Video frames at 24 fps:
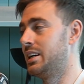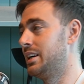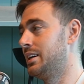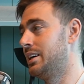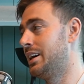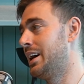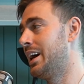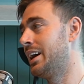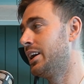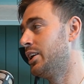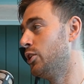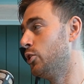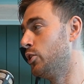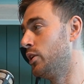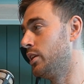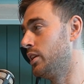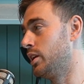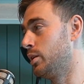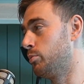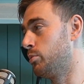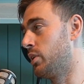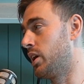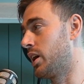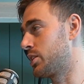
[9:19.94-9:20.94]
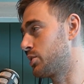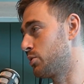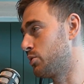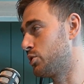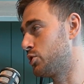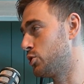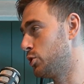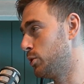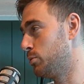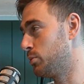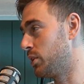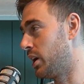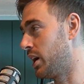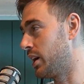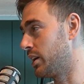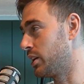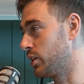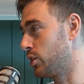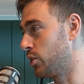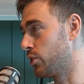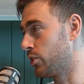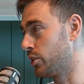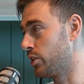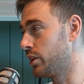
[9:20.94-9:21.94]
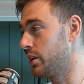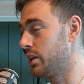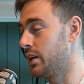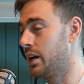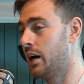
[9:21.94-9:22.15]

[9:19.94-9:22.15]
hadn't heard anything back, so I assumed I hadn't got it.